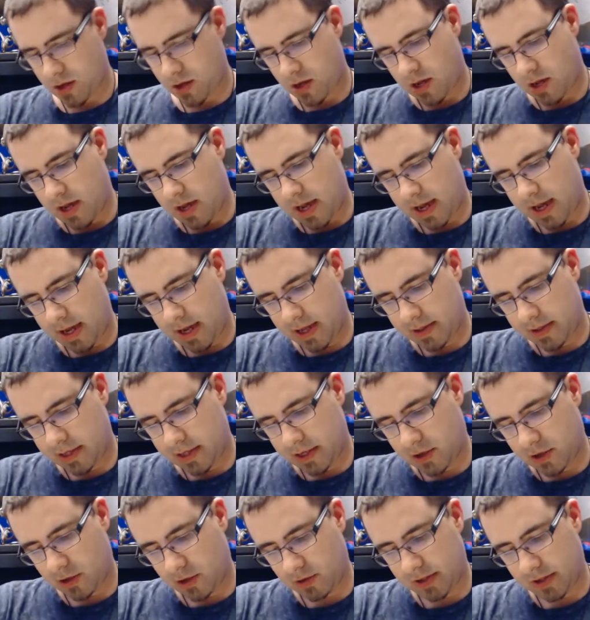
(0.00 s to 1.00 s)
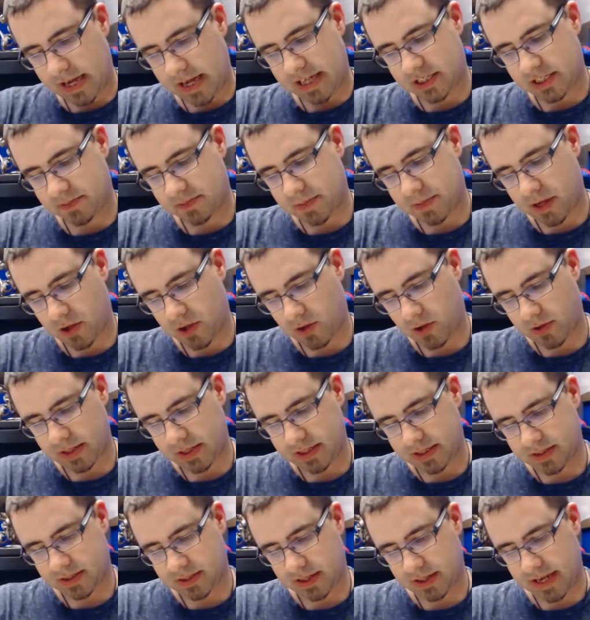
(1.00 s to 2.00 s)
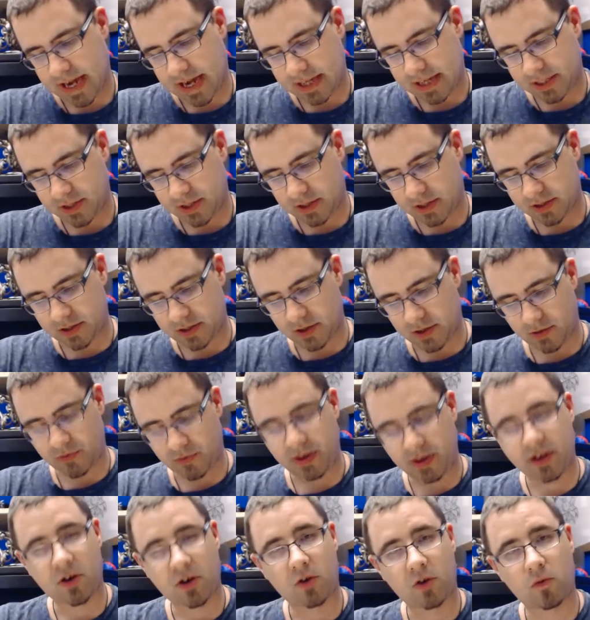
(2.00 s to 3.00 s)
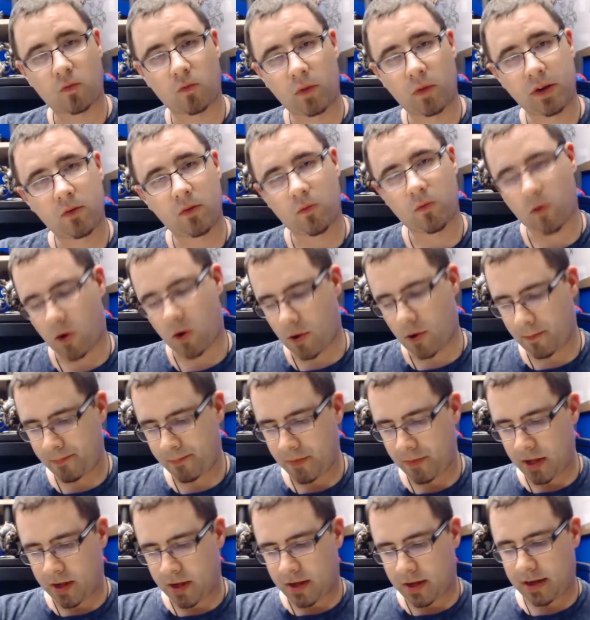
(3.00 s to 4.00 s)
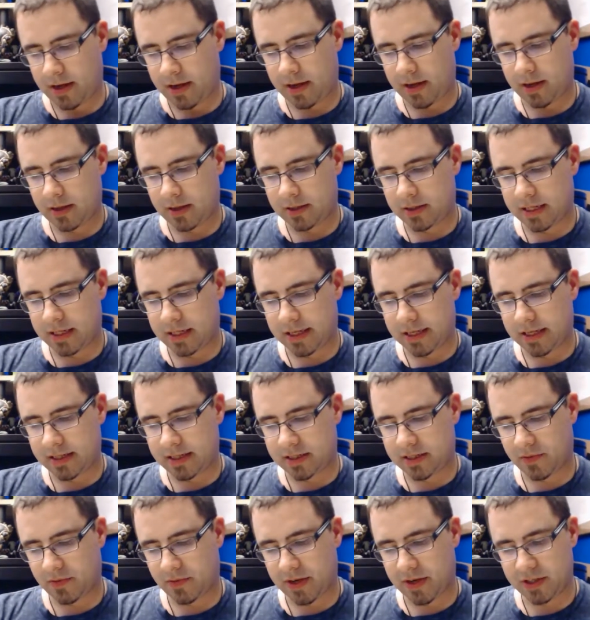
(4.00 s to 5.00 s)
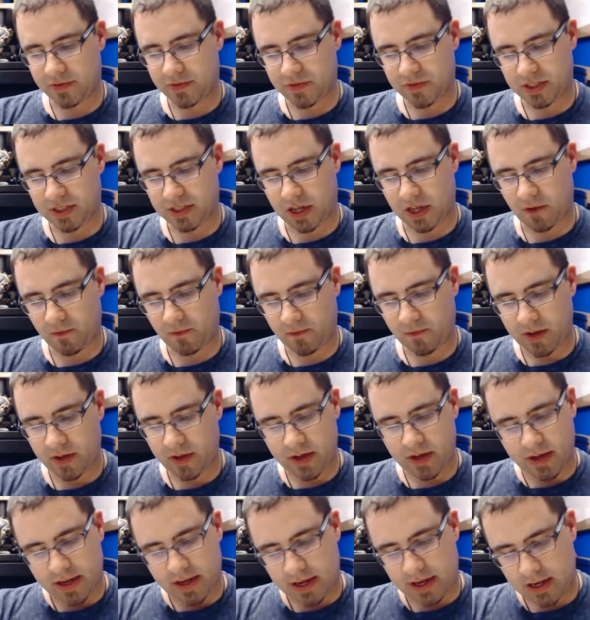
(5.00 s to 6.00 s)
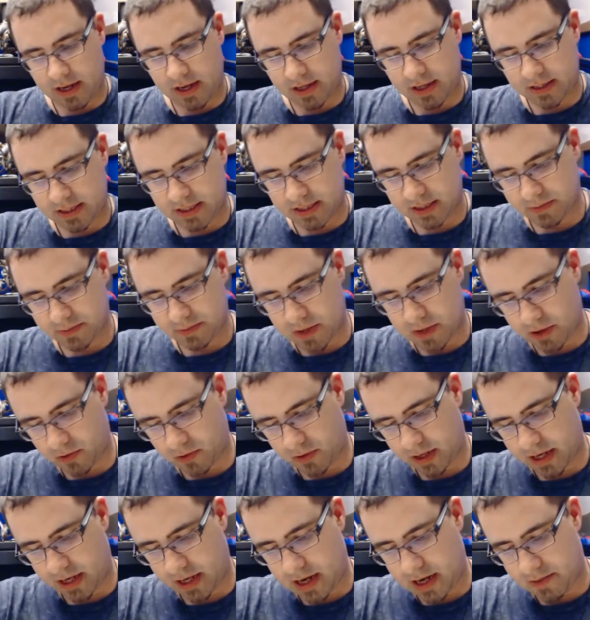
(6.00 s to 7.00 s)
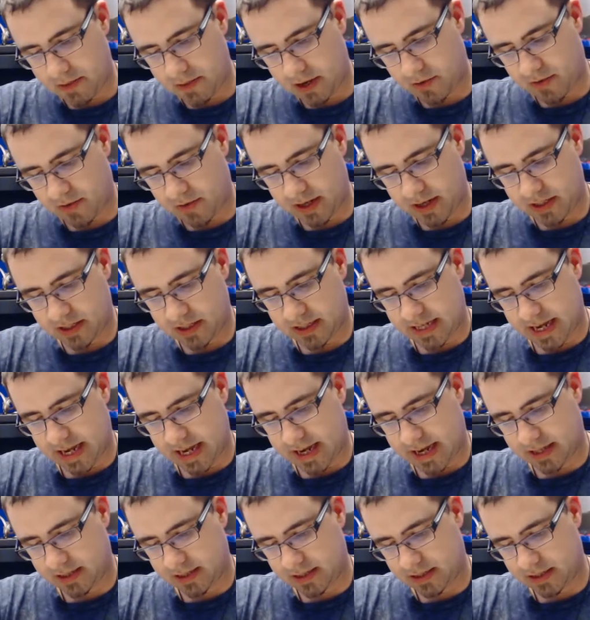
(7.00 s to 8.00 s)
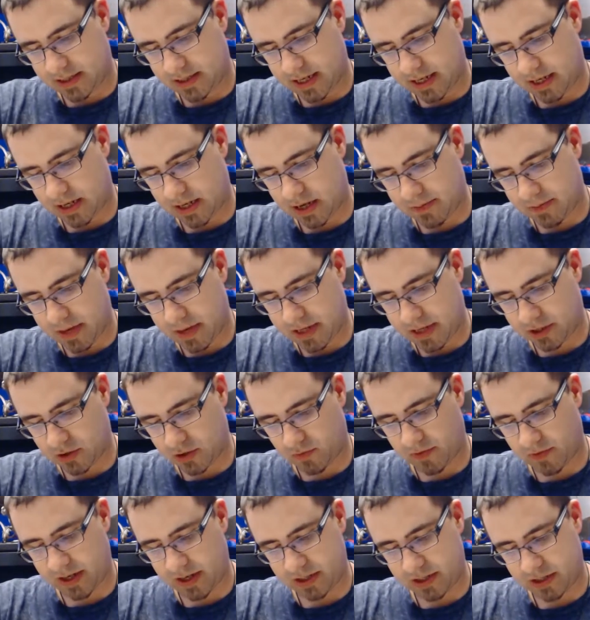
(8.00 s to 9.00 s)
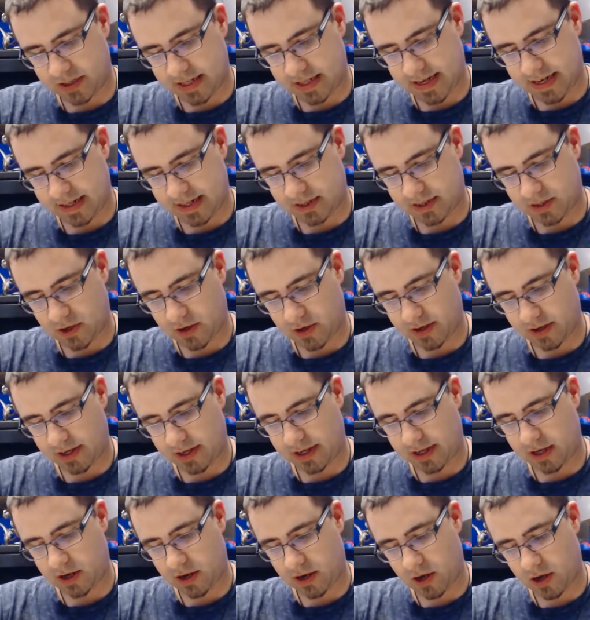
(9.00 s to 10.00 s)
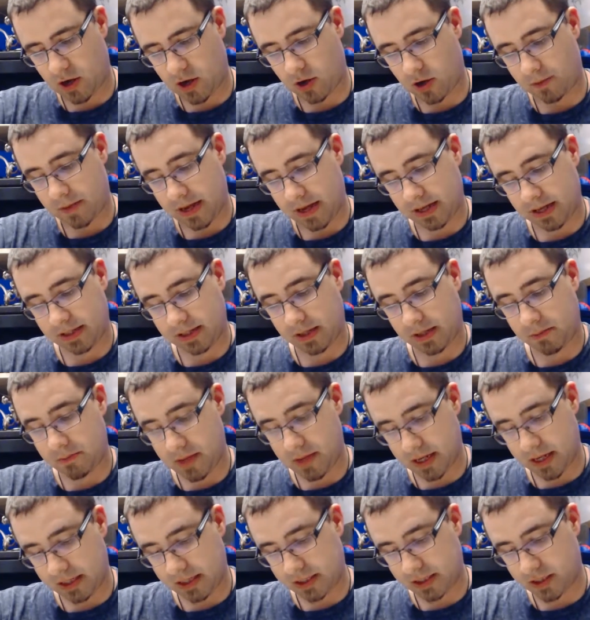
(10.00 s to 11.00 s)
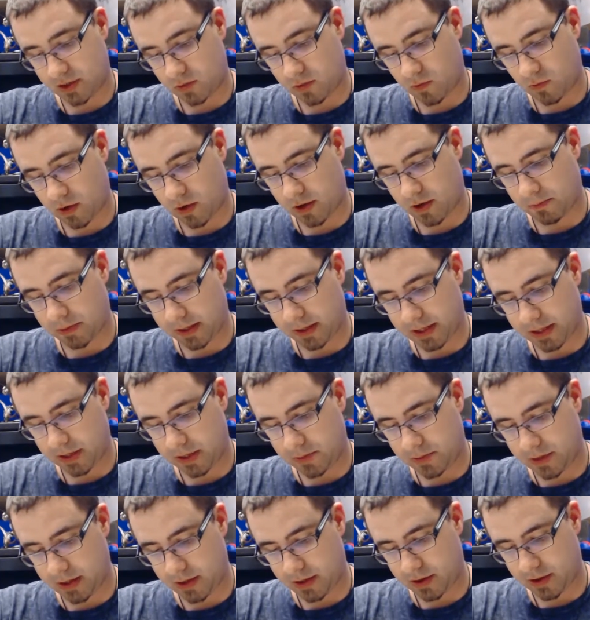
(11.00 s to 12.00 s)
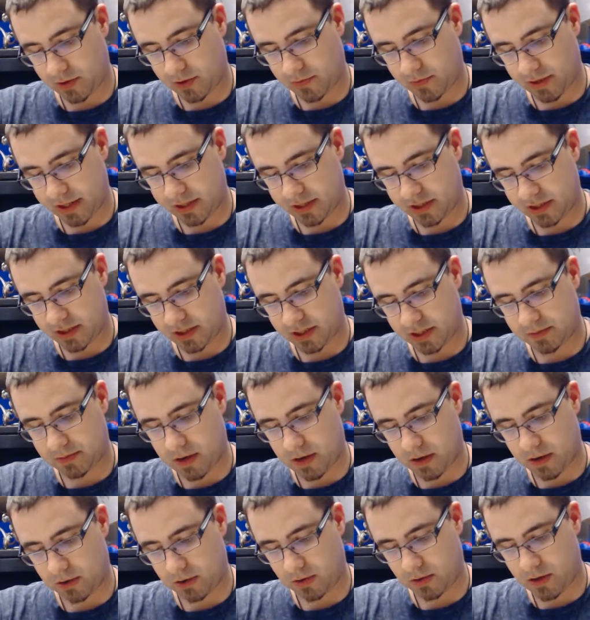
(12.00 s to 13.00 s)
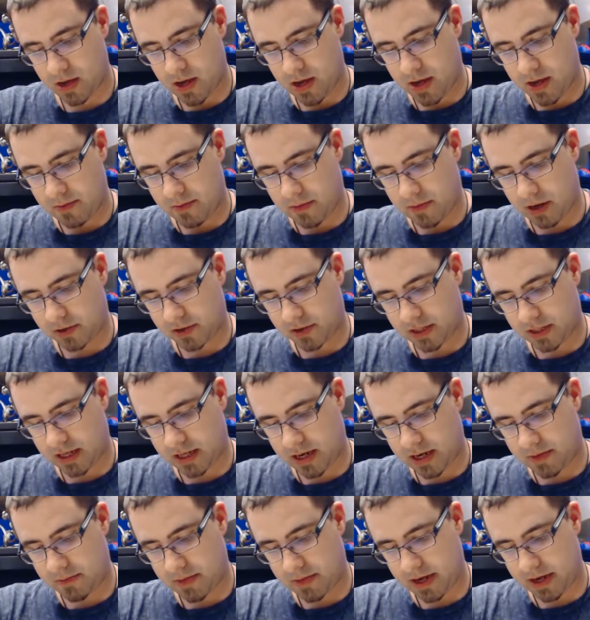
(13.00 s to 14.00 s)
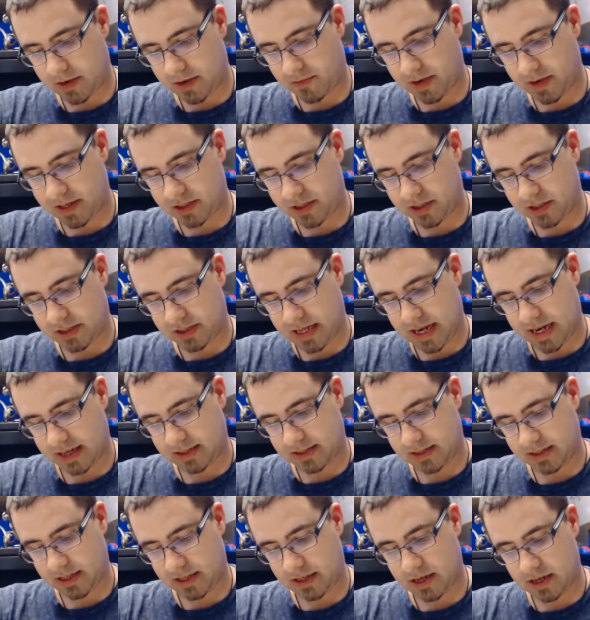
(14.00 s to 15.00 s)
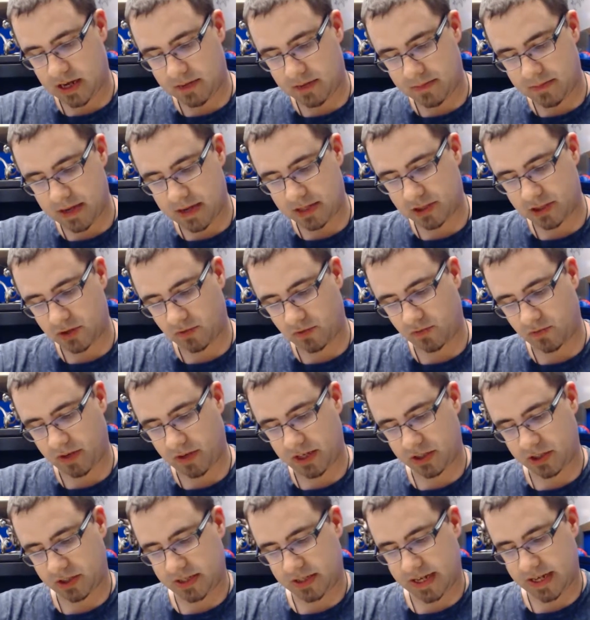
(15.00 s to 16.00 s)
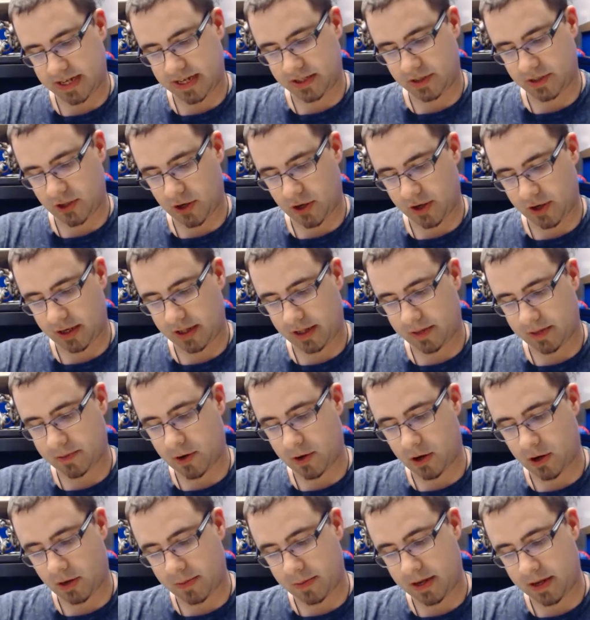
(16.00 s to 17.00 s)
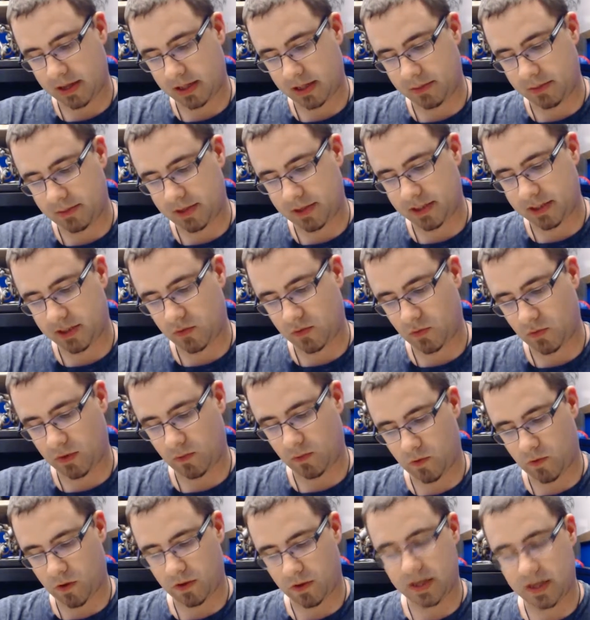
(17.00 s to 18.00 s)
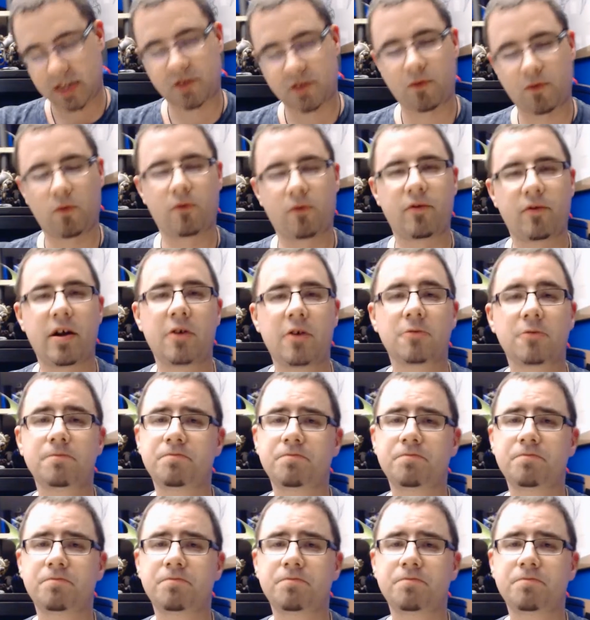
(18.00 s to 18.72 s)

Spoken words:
And then her last spell is a casting cost of 3 called Wind Wall, and it is a range of self. And it says this model cannot make ranged attacks, and non-magical ranged attacks targeting it automatically miss. While completely within 3 inches of this model, models cannot make ranged attacks, and non-magical ranged attacks targeting them automatically miss. Wind lasts for 1 round.